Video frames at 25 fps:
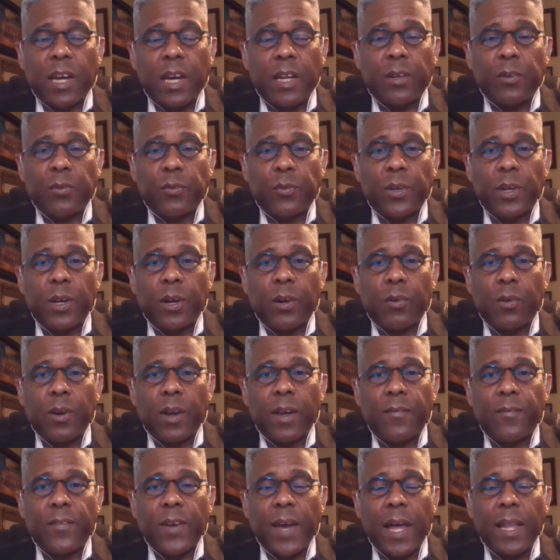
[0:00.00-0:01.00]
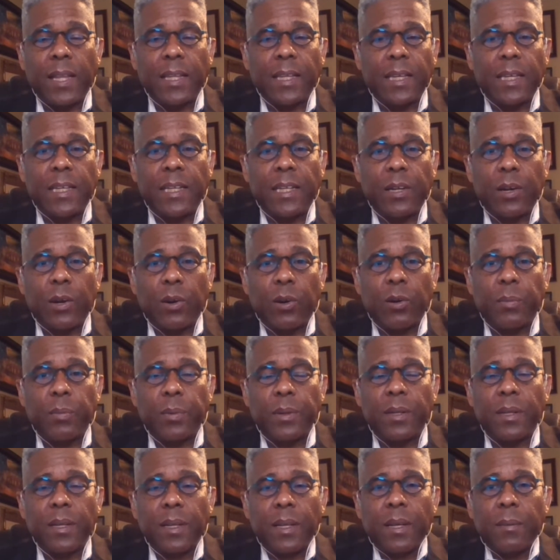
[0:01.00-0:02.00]
down in Rio Grande Valley, in the
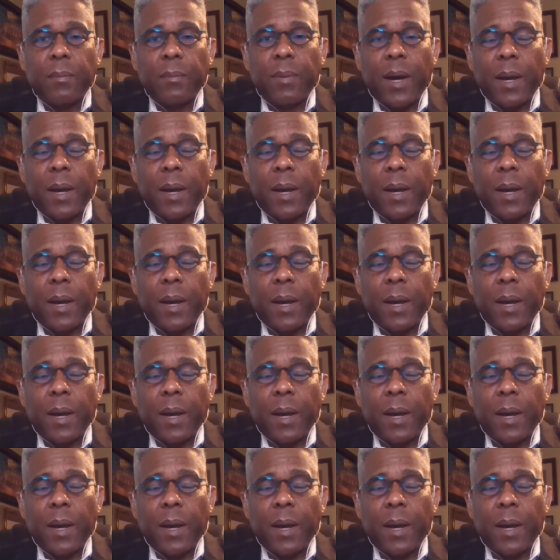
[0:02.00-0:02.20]
urban